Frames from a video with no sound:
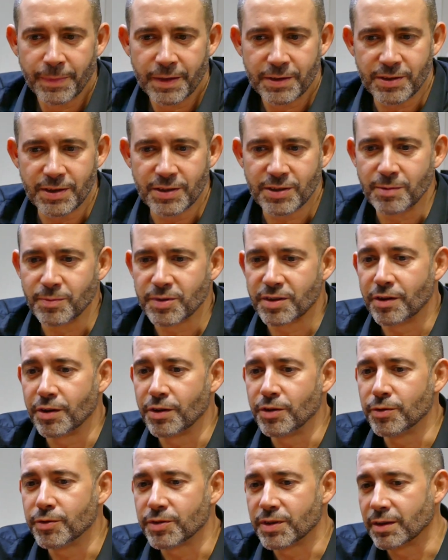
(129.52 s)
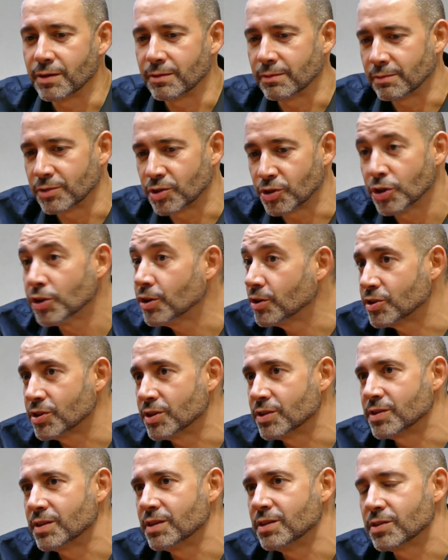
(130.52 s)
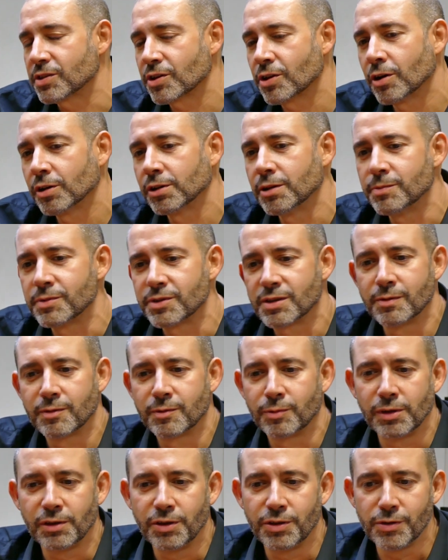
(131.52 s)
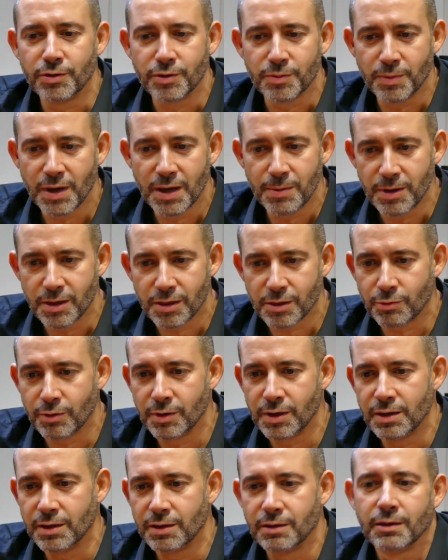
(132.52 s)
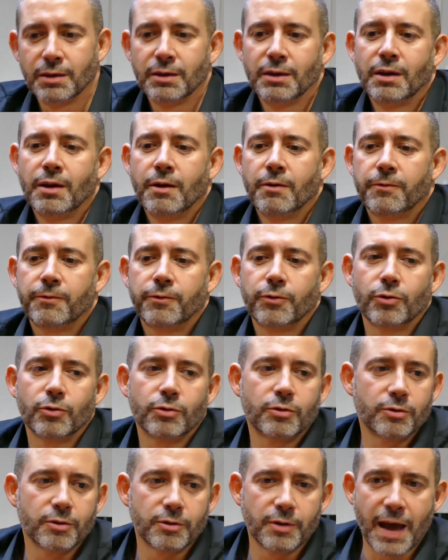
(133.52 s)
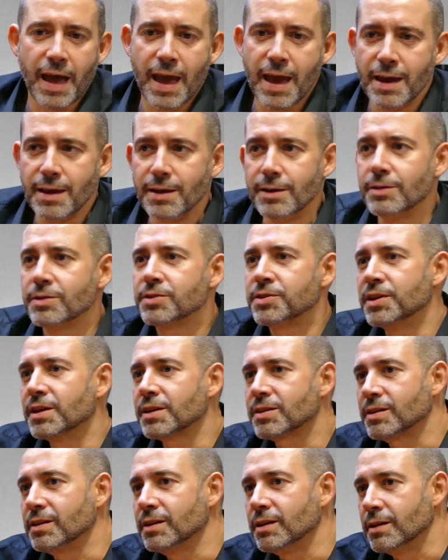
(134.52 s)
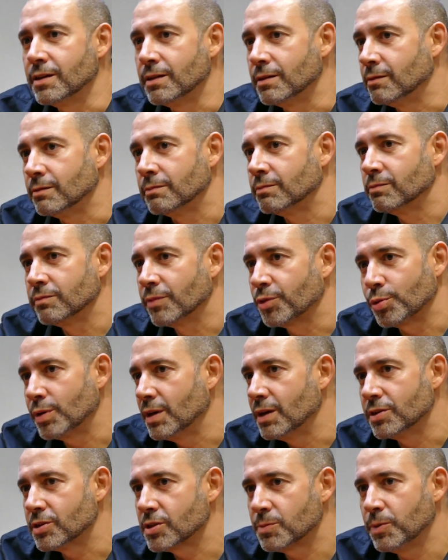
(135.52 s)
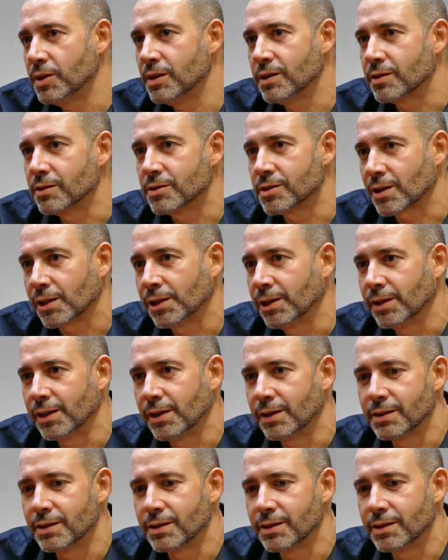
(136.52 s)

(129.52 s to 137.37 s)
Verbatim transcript: systems that are used in churches, these columns that will use maybe three, four, eight, sixteen, three-inch speakers, clearly